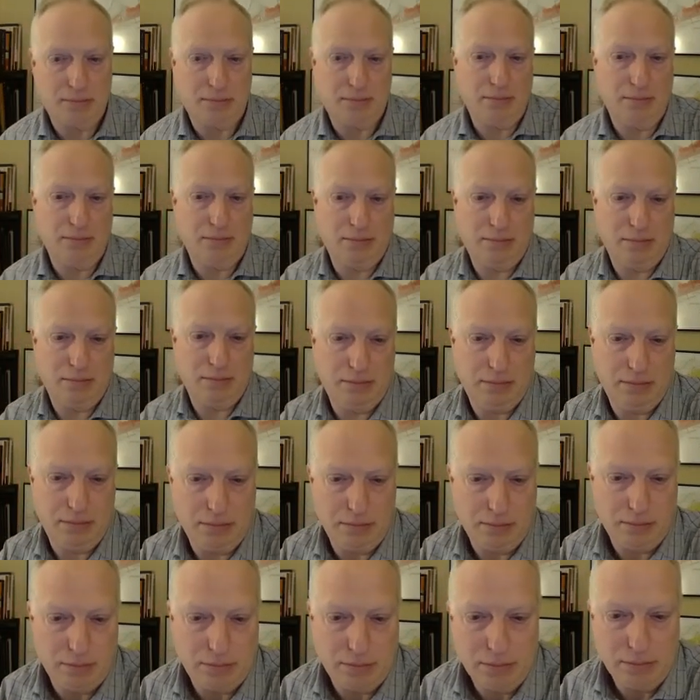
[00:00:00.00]

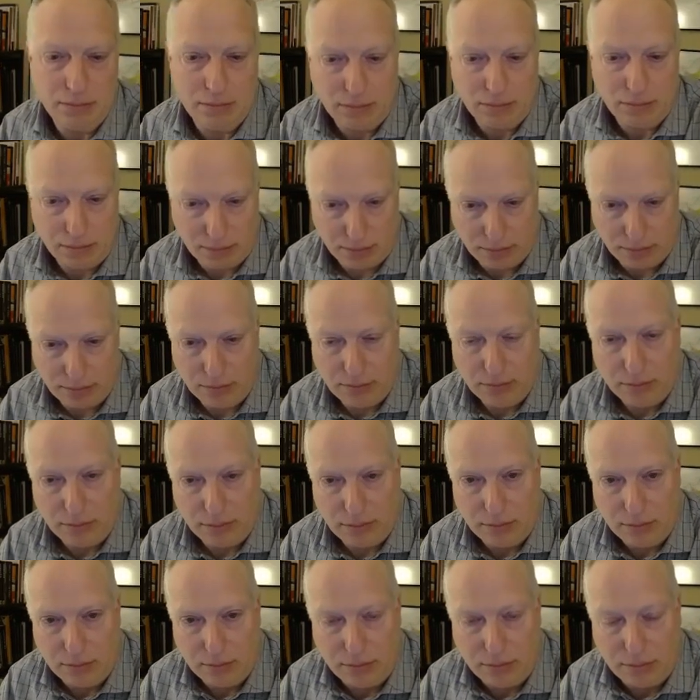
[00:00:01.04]

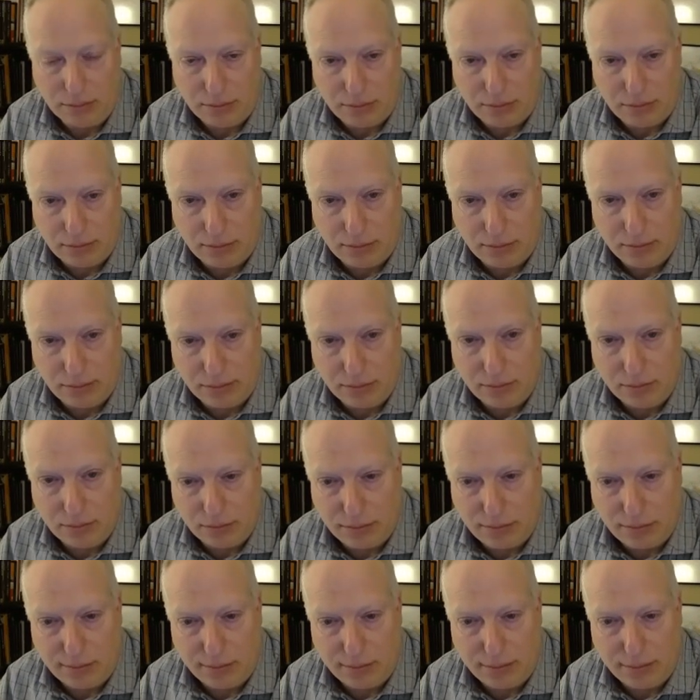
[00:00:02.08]

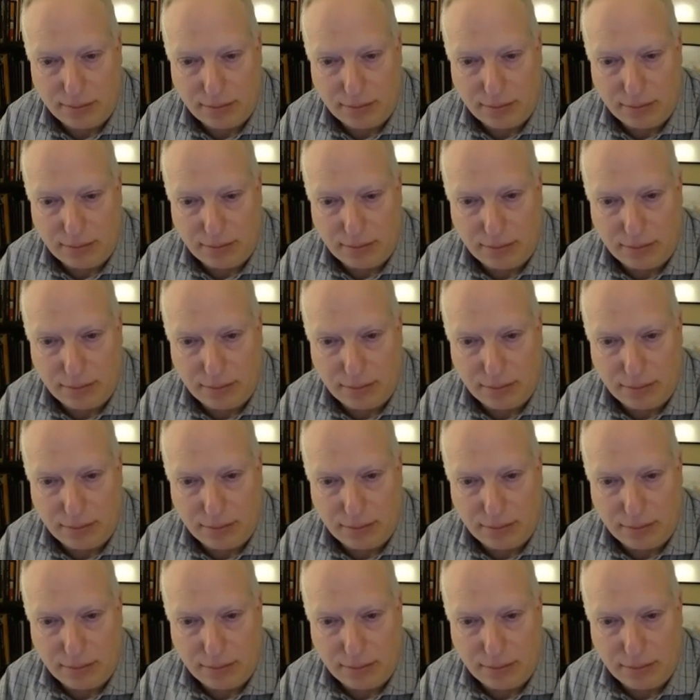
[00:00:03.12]
No words are spoken by the person on screen.